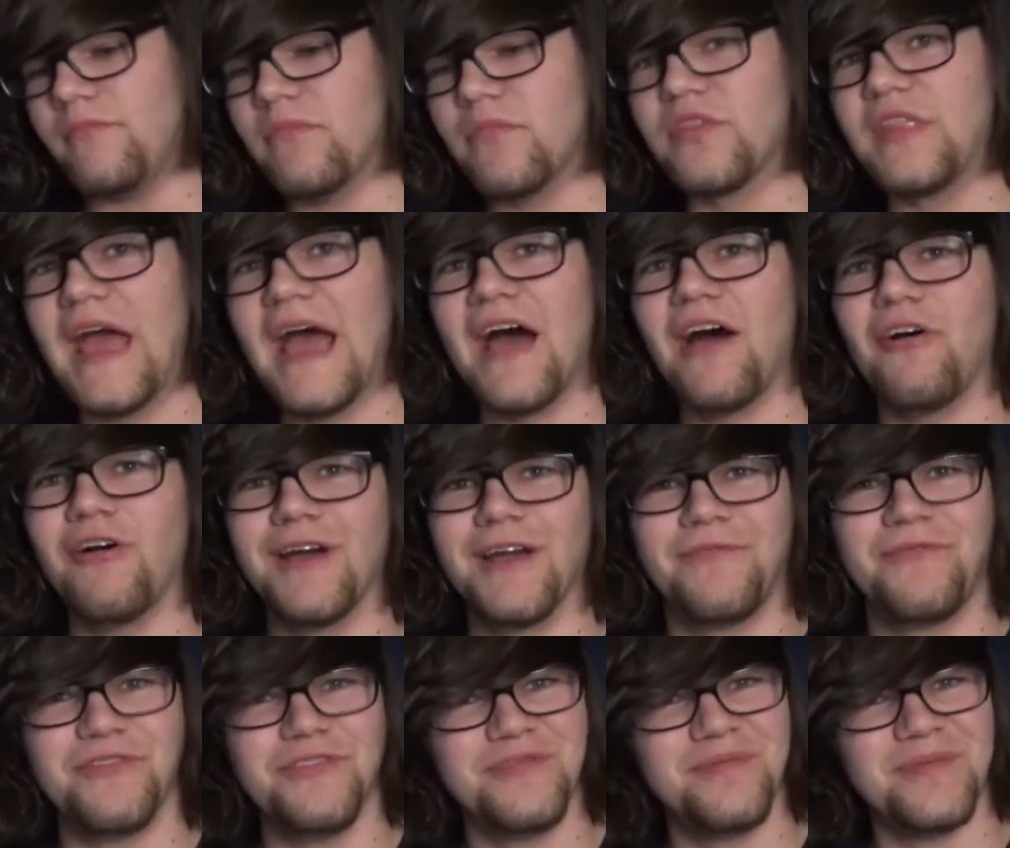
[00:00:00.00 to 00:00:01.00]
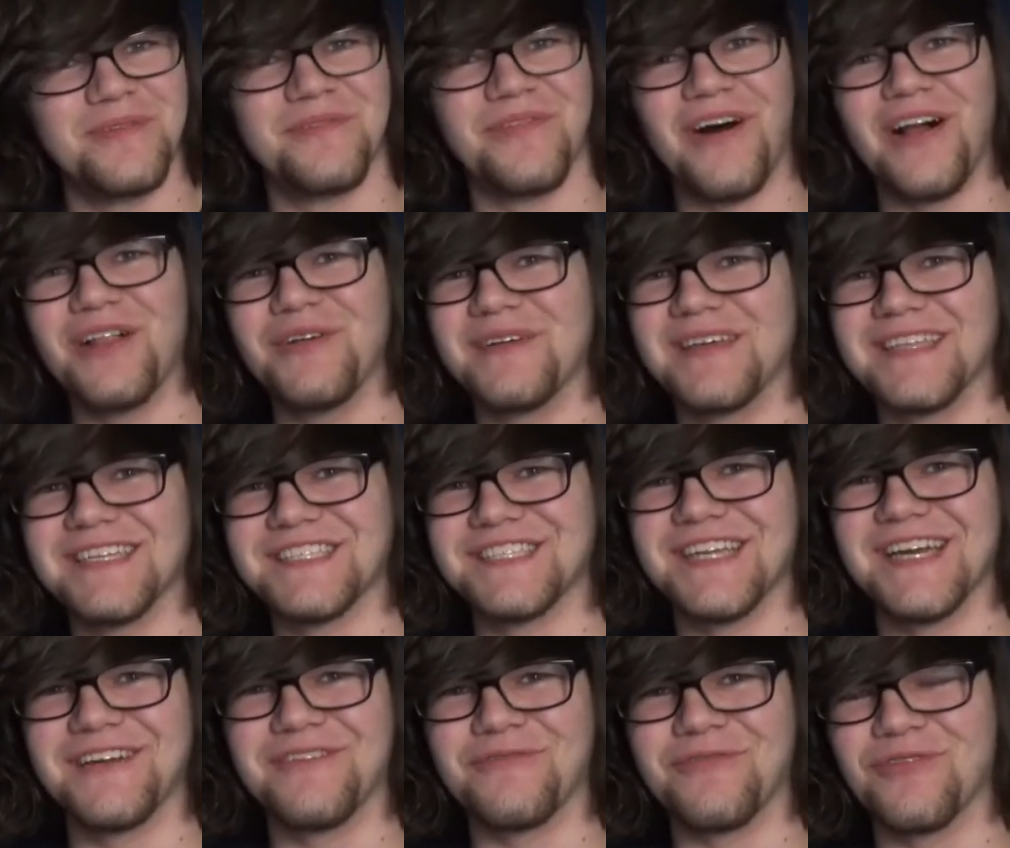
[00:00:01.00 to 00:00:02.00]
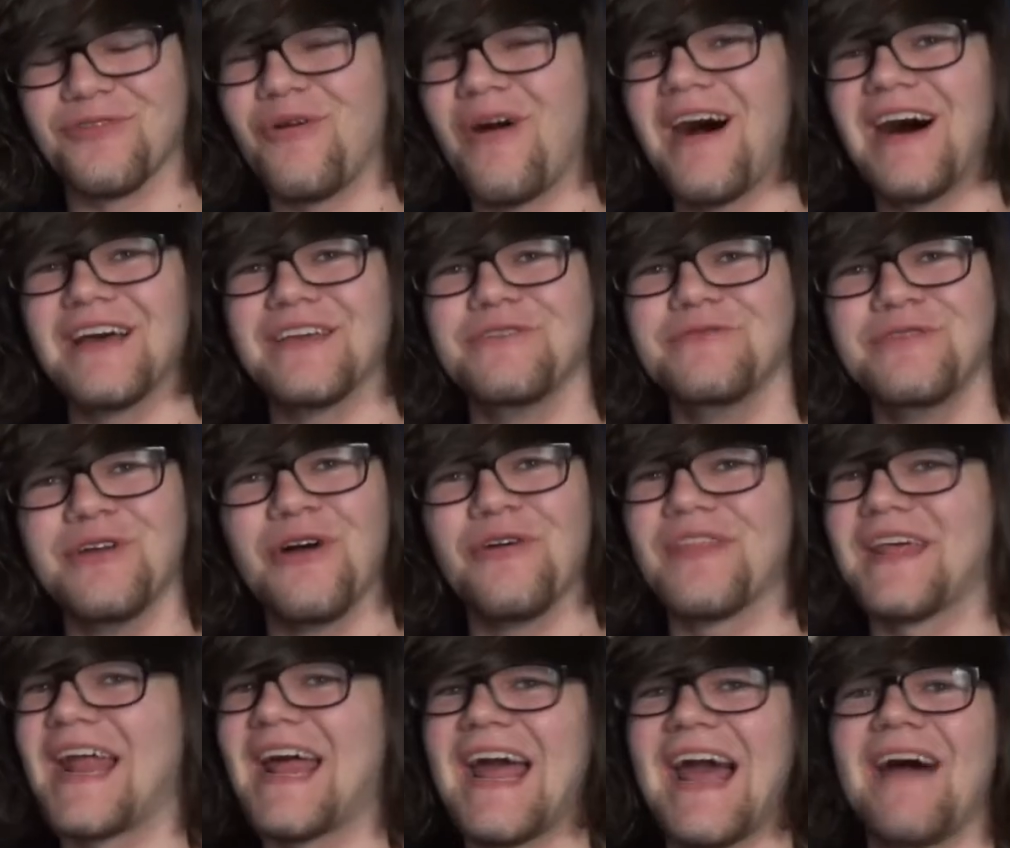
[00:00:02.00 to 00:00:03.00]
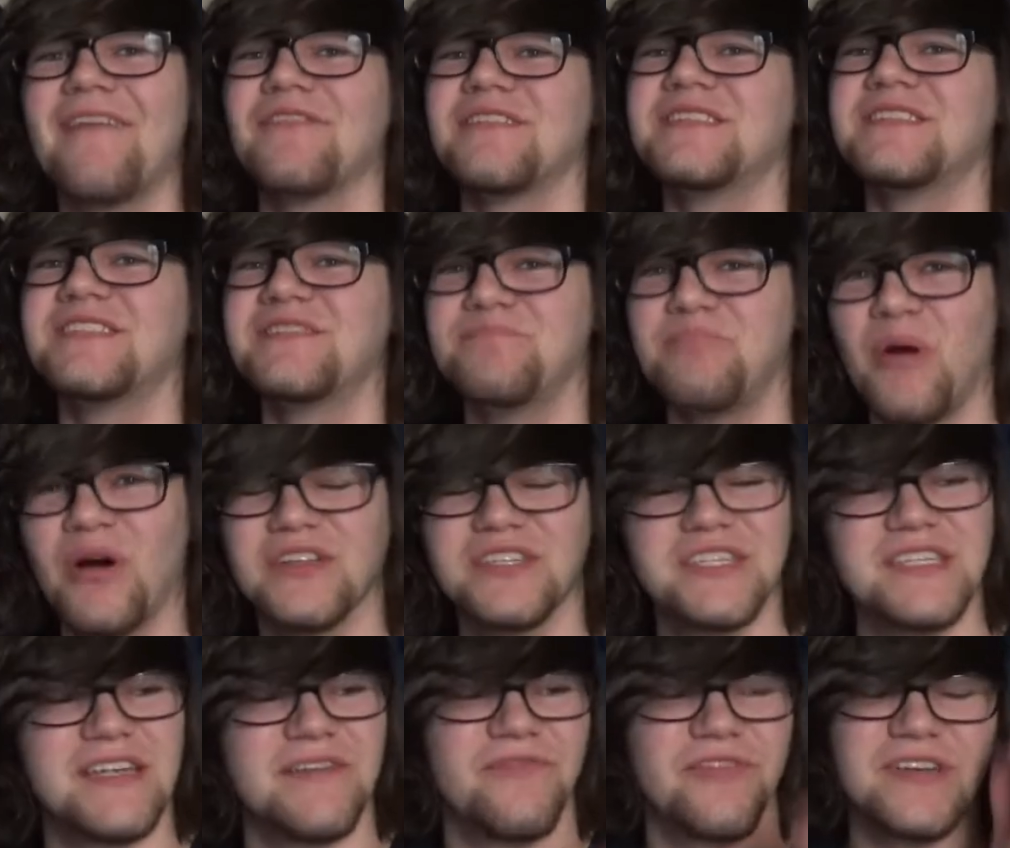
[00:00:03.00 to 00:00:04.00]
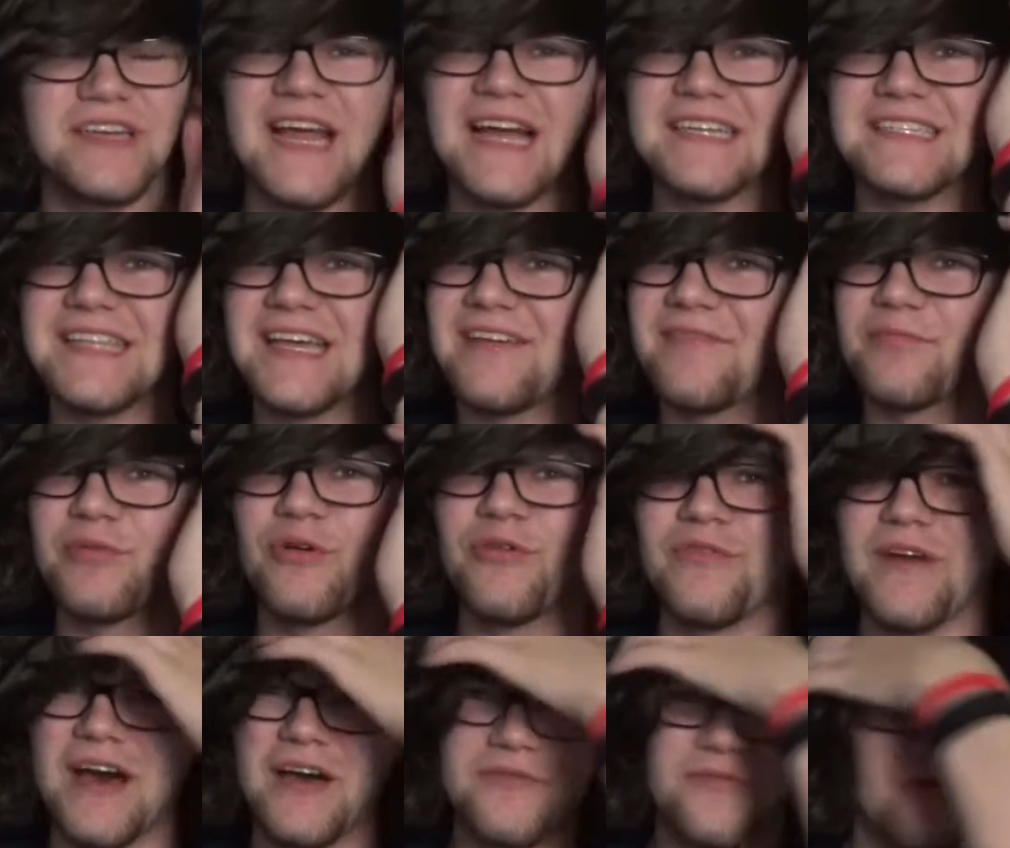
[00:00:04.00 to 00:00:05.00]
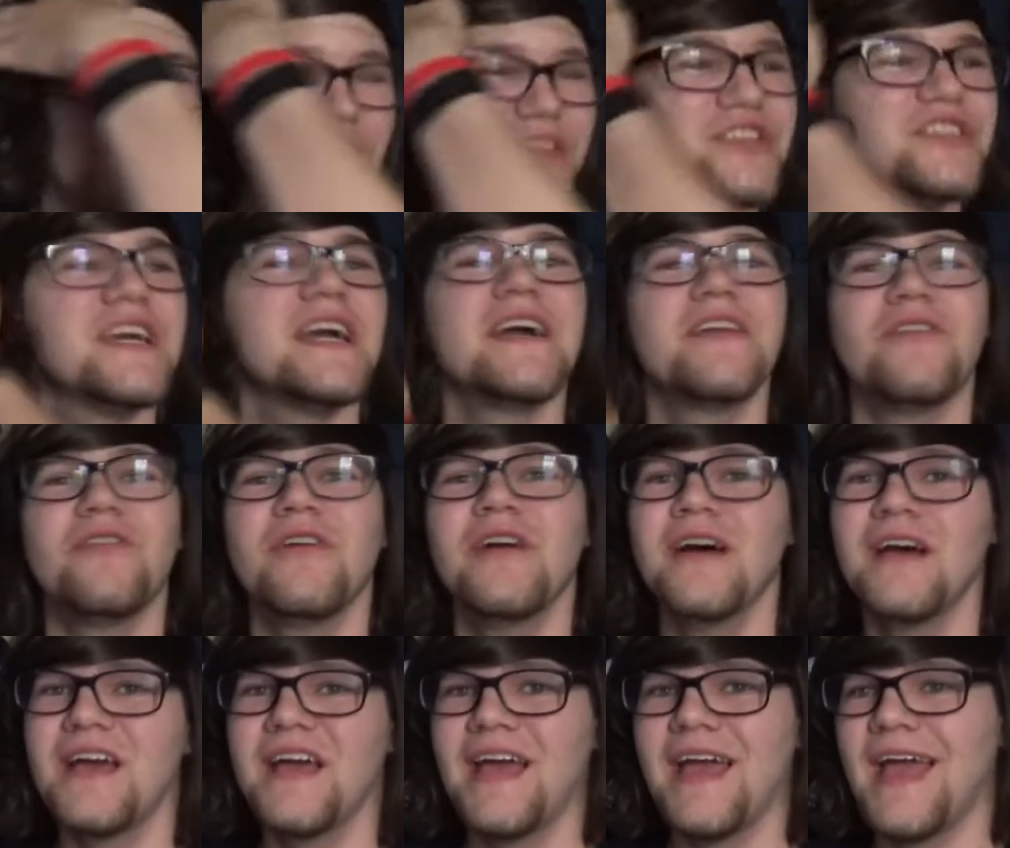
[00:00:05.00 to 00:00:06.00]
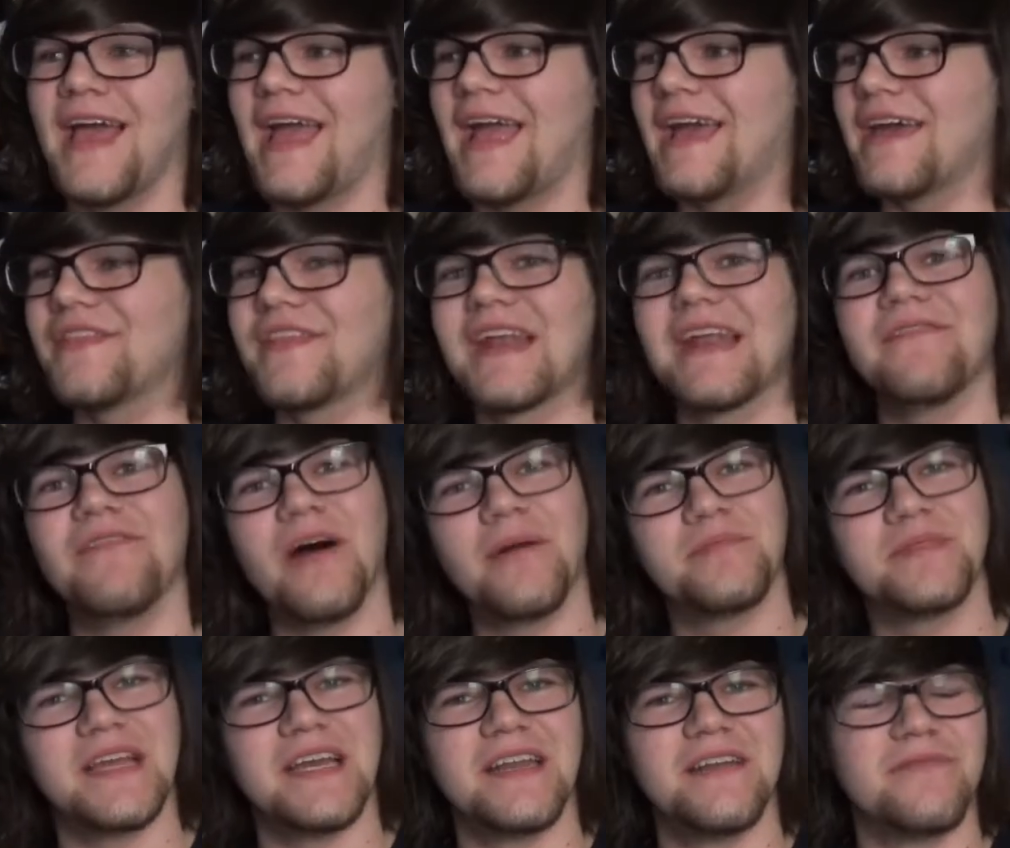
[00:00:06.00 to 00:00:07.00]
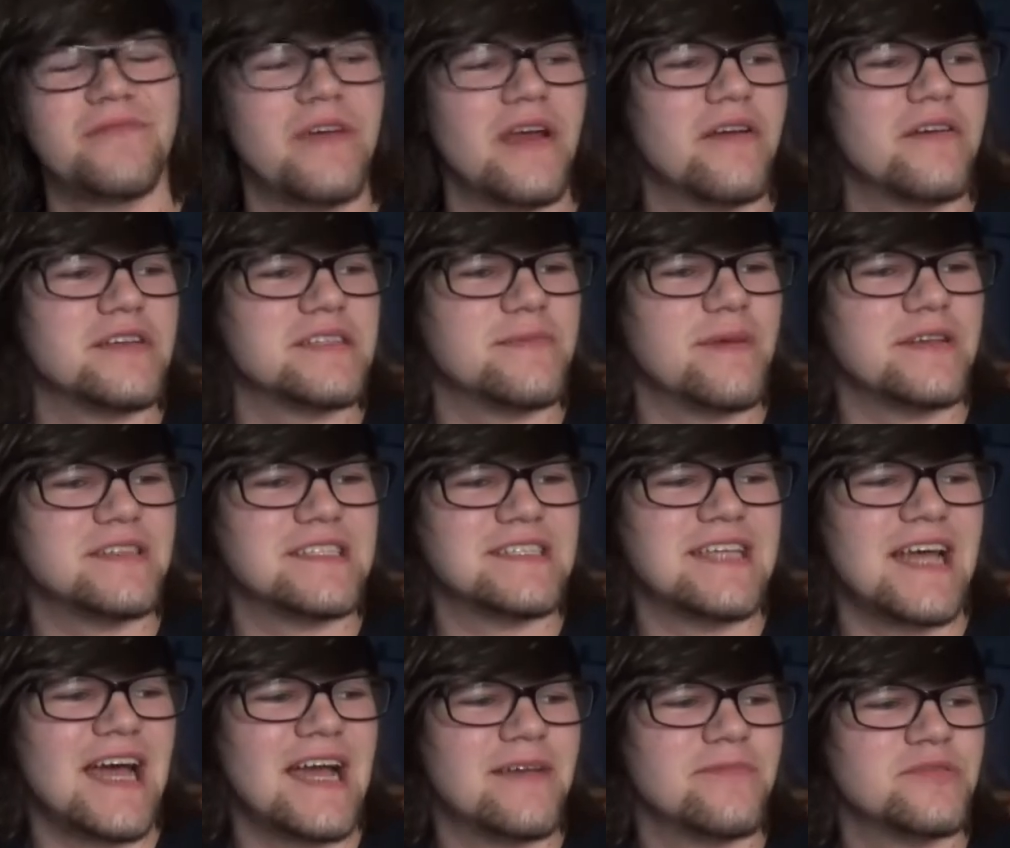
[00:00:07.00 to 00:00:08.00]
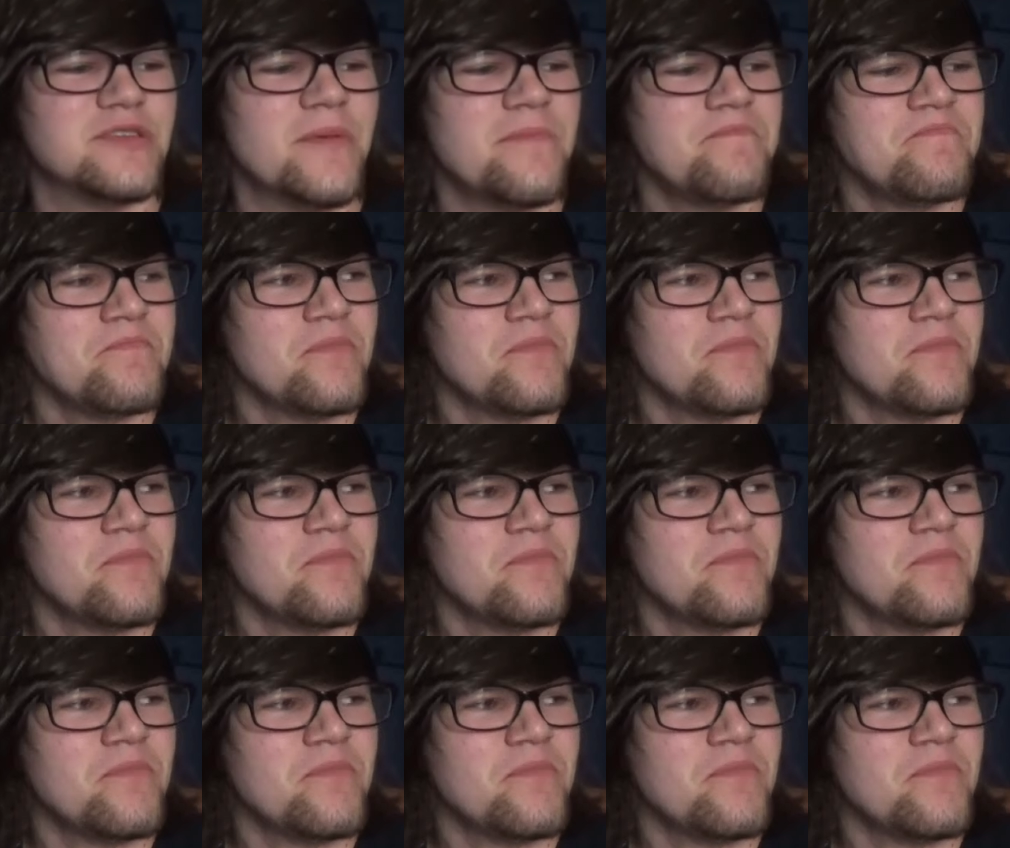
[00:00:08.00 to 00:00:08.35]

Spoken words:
Now, if you've been following this channel for a while, you know that I have a bunch of different decks that I've profiled for the channel, and that I've updated various amounts of times.